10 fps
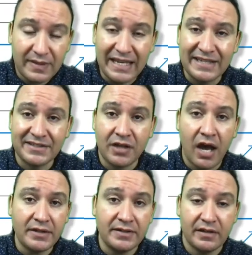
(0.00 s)
is
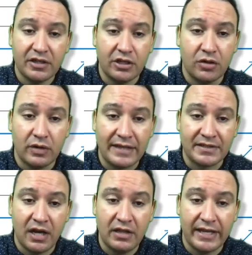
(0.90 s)
not, it's
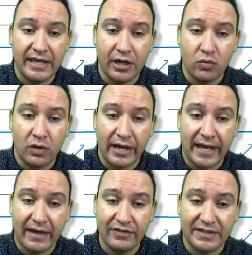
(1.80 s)
not like here where I
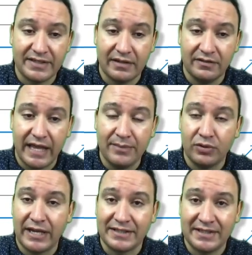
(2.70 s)
have this
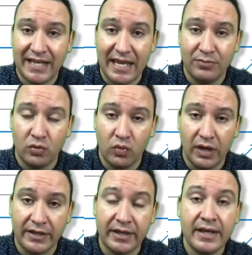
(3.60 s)
labeled as table
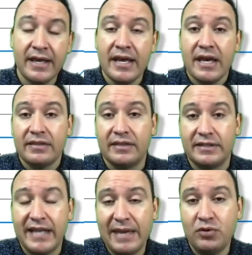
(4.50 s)
1. The
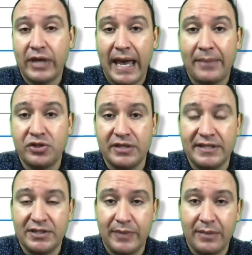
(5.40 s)
table caption
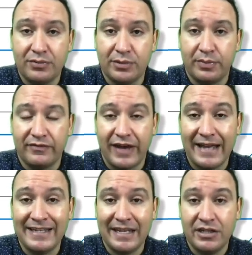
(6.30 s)
needs to be able to
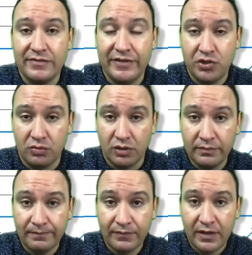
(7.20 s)
provide an individual
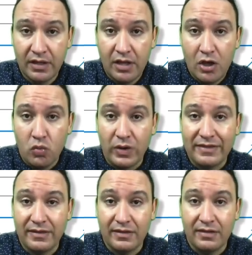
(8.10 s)

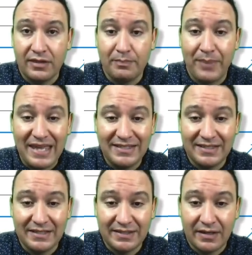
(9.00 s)
with the
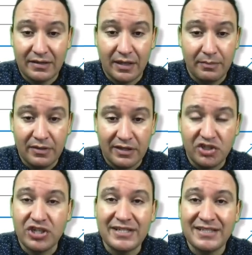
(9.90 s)
basis, the
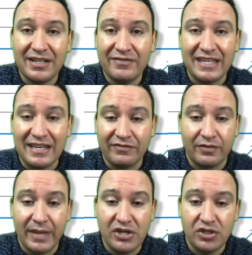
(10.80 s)
gist of the
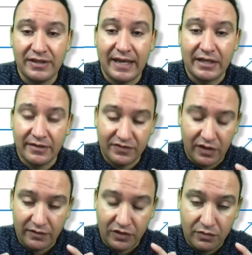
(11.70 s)
information that
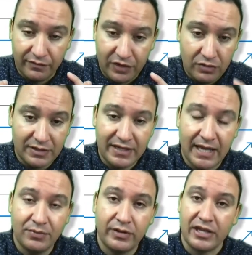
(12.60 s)
if you view the
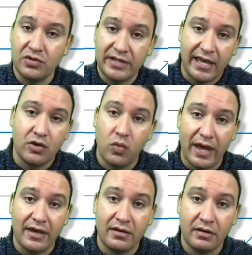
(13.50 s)
table that you take
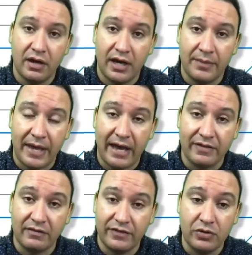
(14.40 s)
away
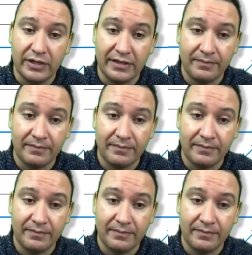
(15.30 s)
having viewed it,